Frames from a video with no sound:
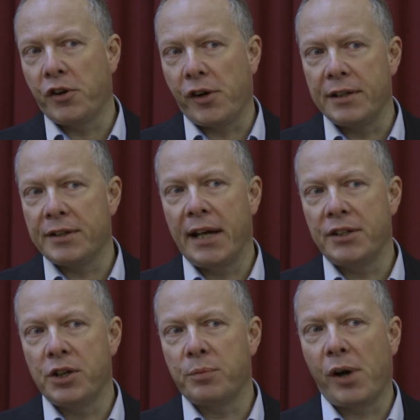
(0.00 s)

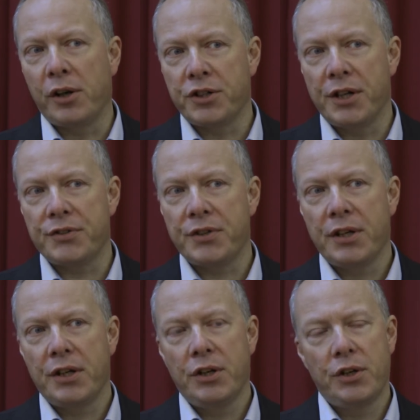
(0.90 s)
orientated approaches
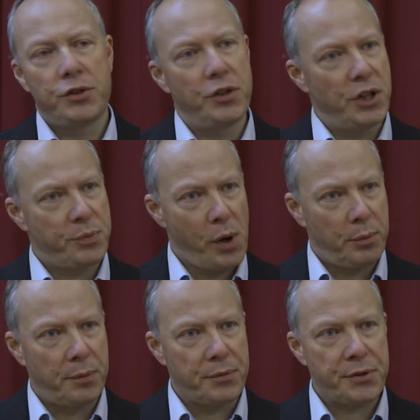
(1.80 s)
to these
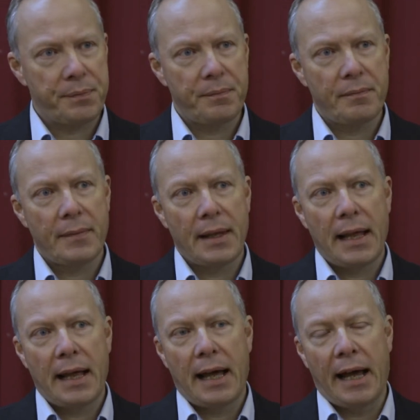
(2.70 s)
problems,
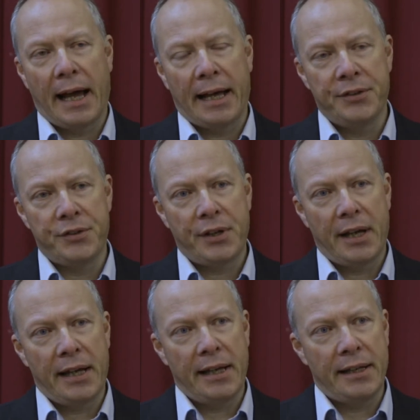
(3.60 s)
and
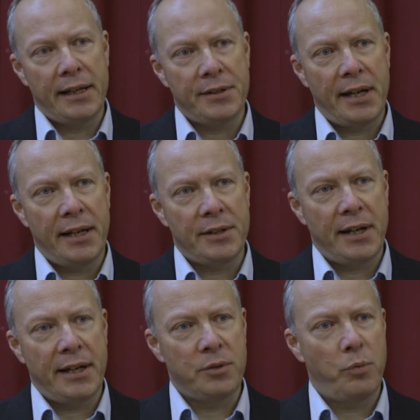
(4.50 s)
it
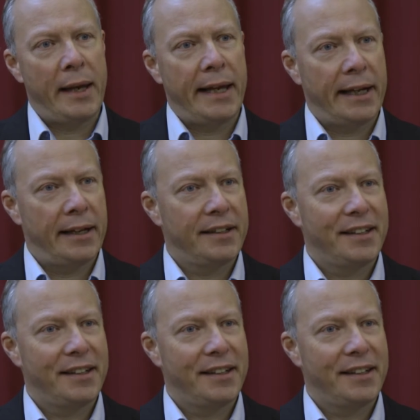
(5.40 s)
is winning